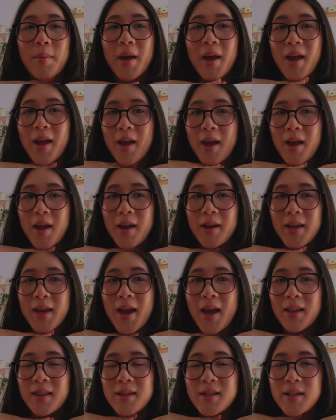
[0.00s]
and
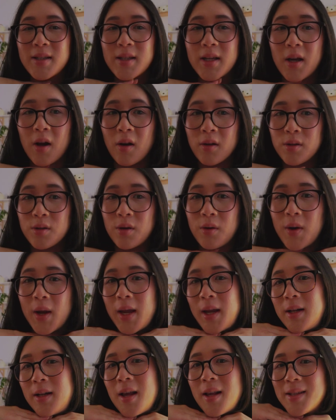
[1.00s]
yeah, this is also
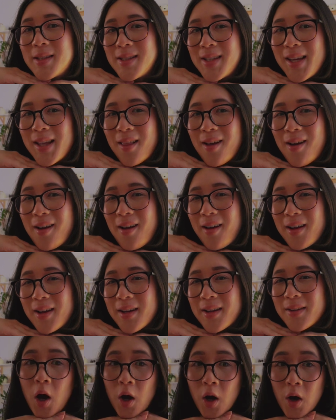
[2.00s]
in C-Log.
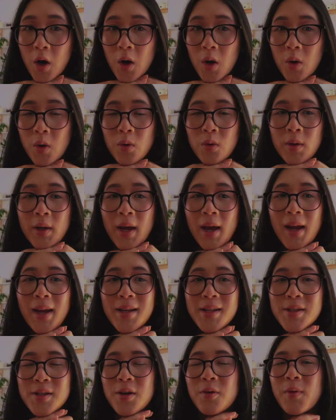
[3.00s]

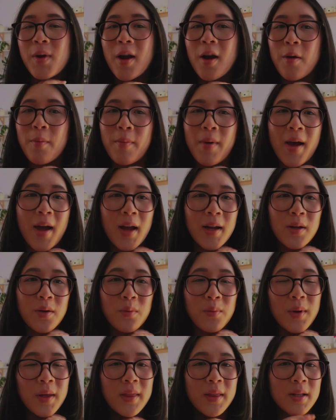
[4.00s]
Okay, so we are back
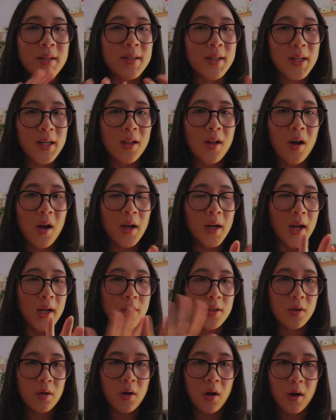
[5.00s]
with the C-Log. I
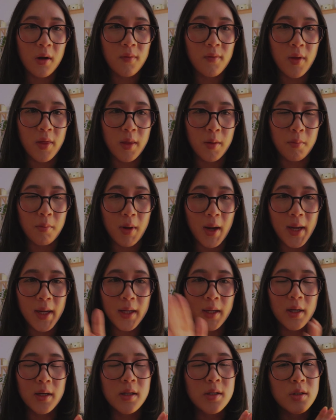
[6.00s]
took off the
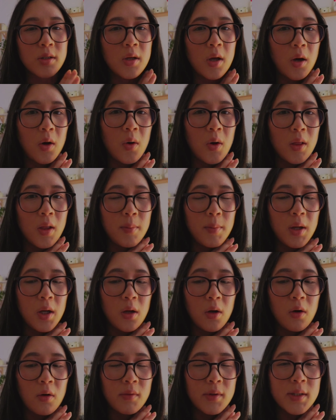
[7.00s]
mic, so let me
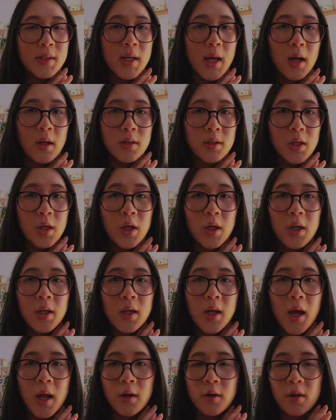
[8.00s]
know if it sounds
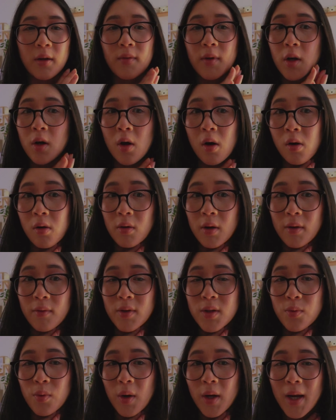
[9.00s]
good. I don't even know if
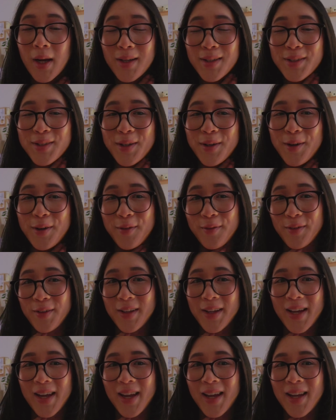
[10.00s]
it's working, so
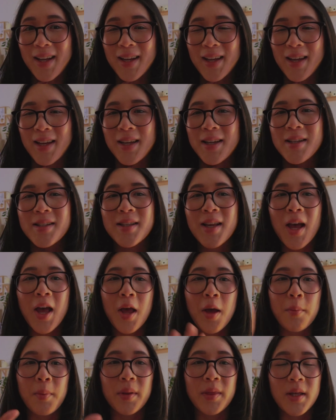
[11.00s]
hopefully it is,
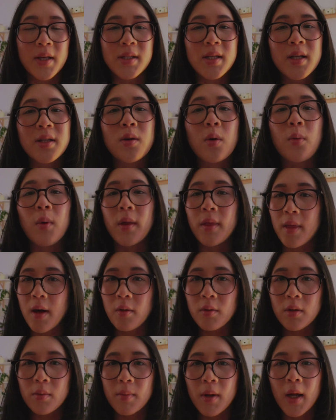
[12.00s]
but this is
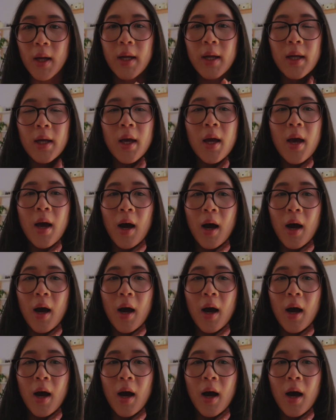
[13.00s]
without the mic,